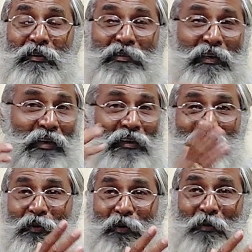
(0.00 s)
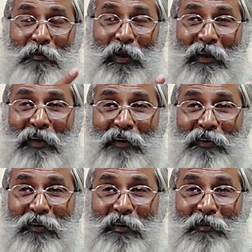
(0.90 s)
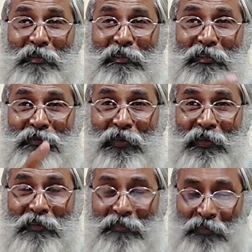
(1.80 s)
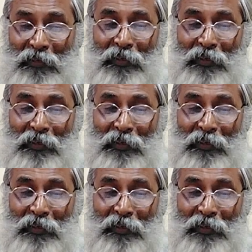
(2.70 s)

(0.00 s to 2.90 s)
Suddenly you go blank and your common sense fails.